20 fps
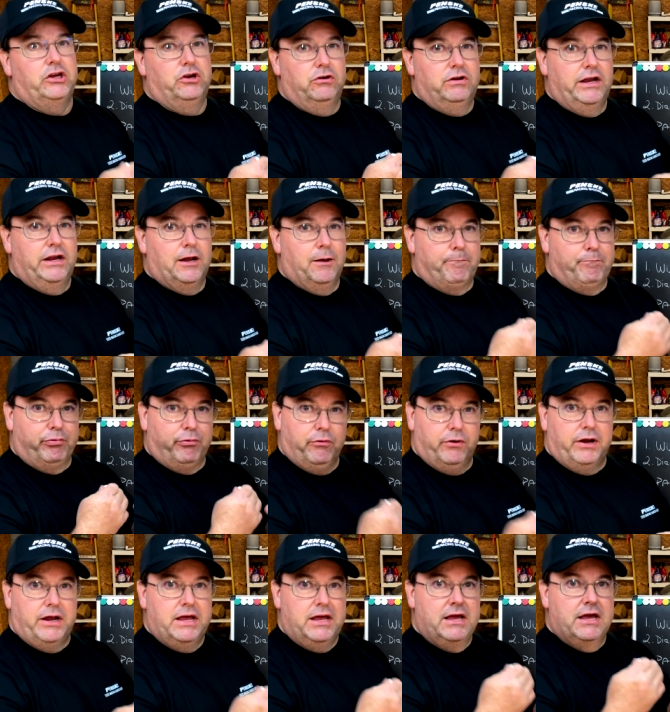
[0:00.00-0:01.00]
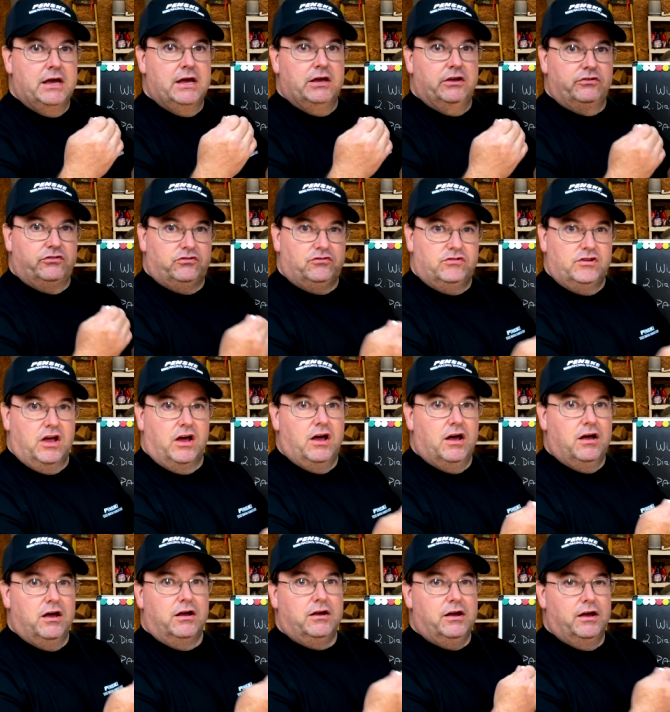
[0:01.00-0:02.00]
You need a pretty
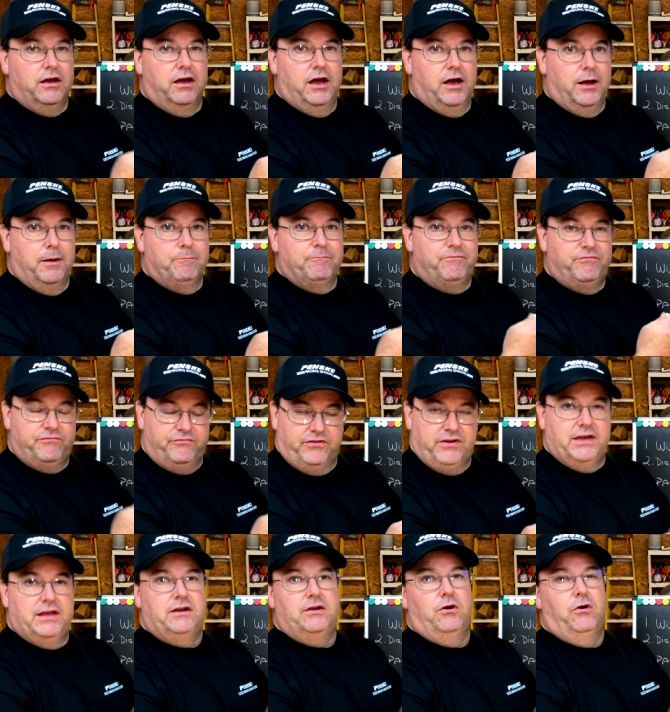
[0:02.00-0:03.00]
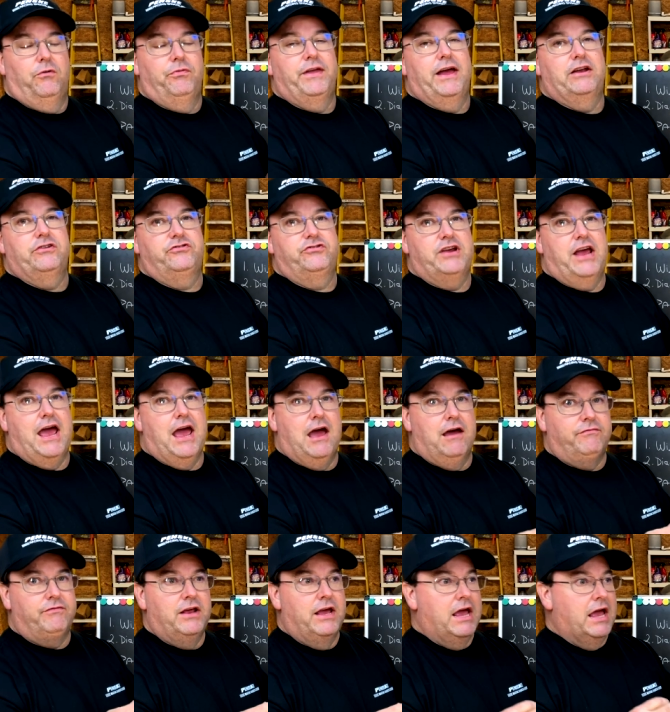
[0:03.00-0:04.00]
snug um, fit on that
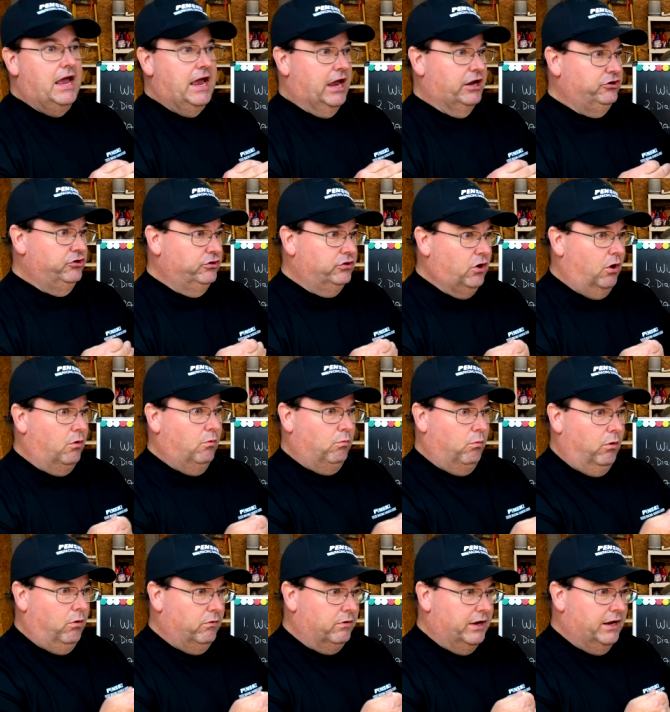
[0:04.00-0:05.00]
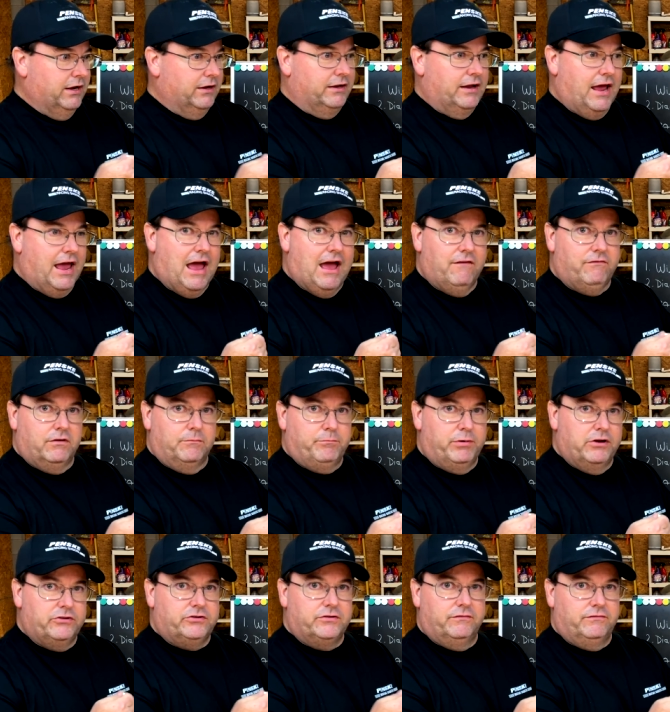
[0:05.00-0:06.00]
shaft, and you don't want it to have a
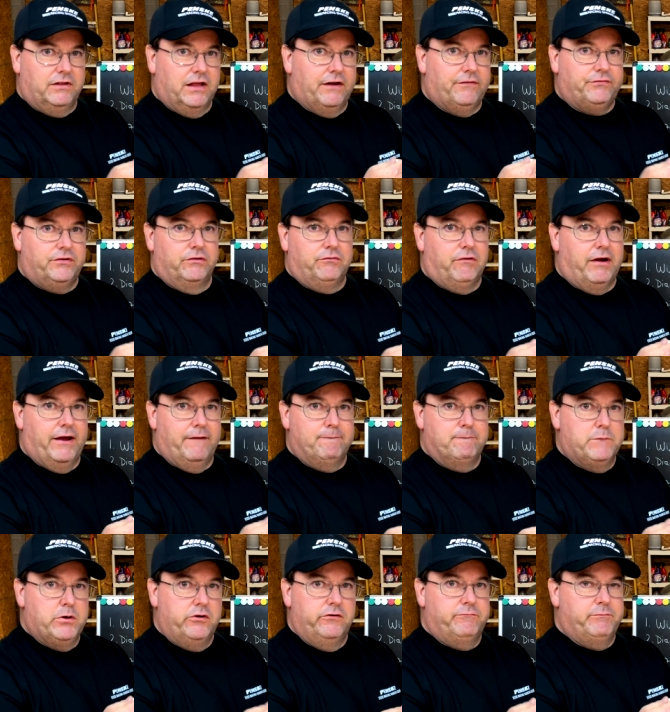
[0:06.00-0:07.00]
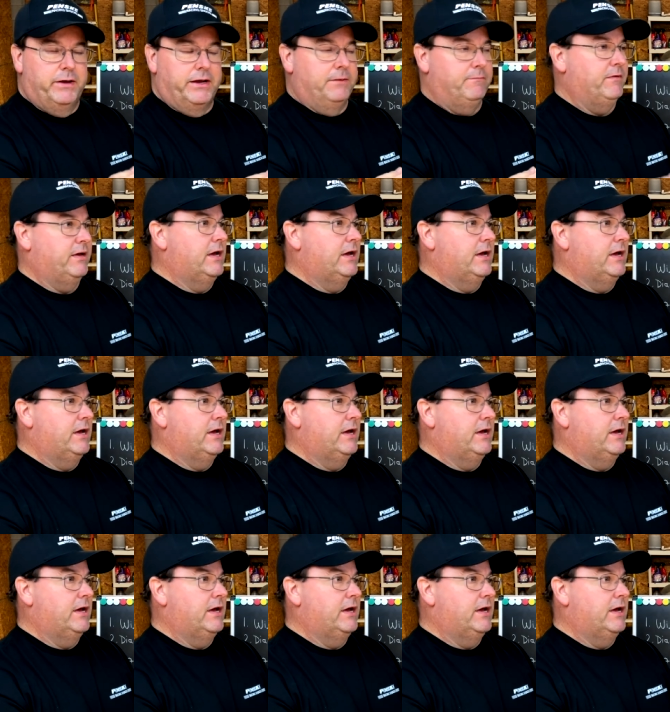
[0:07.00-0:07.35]
bunch of left and right movement.